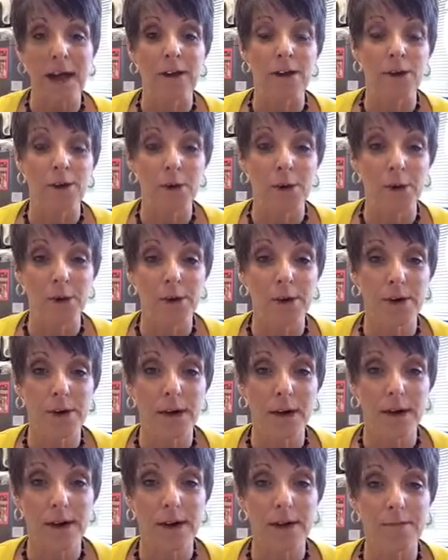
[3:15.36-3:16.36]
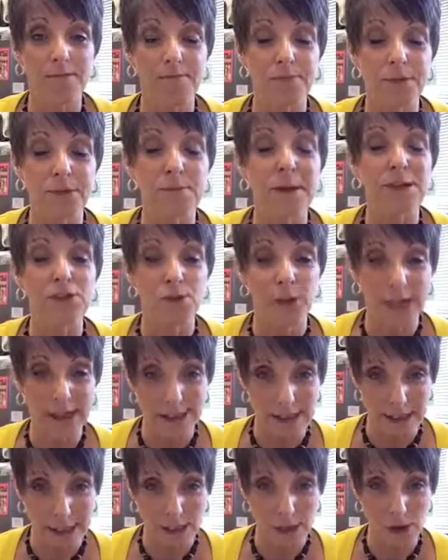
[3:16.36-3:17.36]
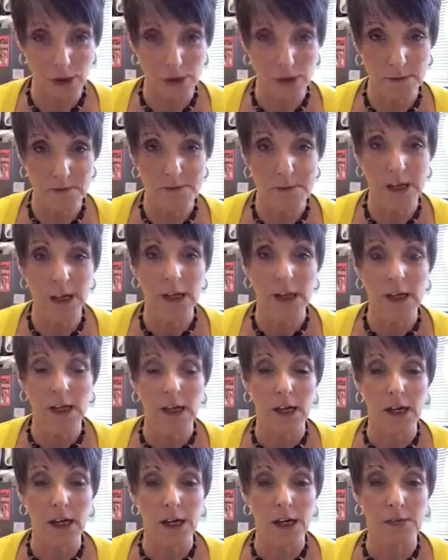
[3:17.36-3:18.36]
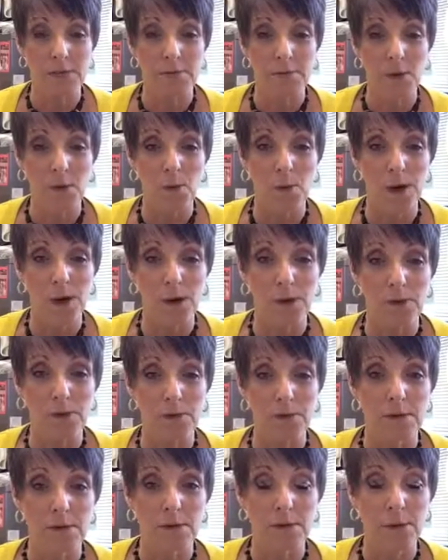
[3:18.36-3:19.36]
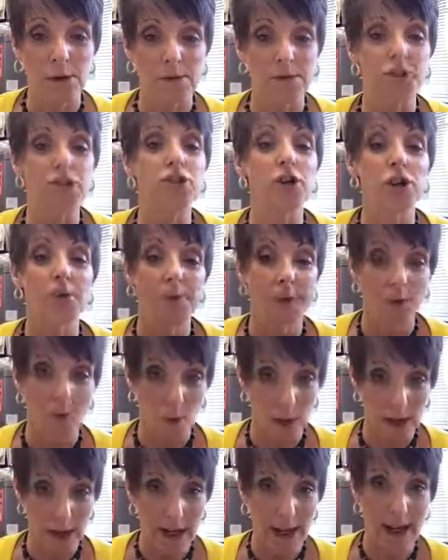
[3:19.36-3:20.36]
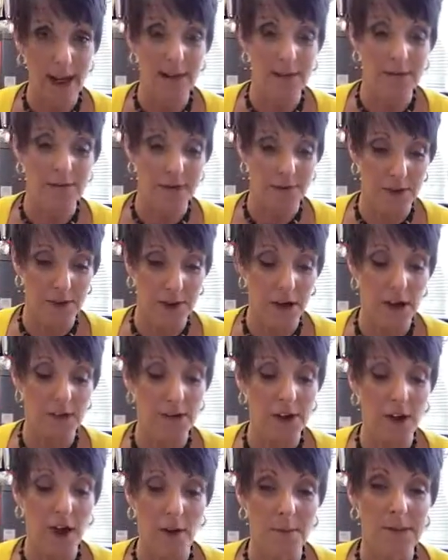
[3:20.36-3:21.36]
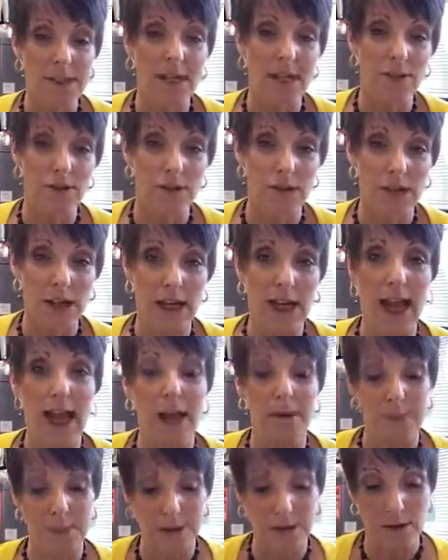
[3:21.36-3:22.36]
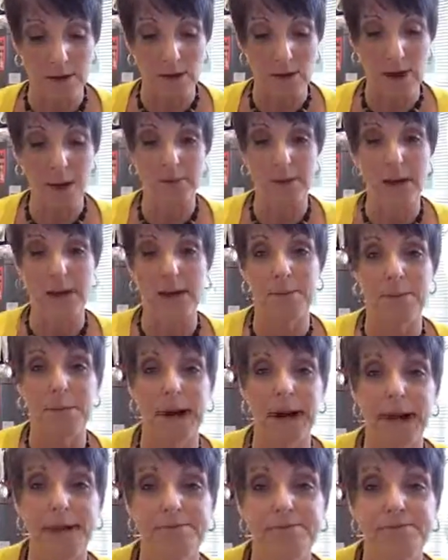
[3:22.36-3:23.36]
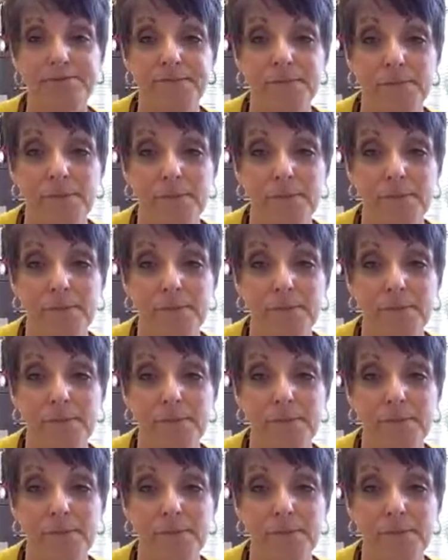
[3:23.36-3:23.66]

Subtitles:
Your special ed teacher will determine what kind of accommodations can happen. So keep that in mind.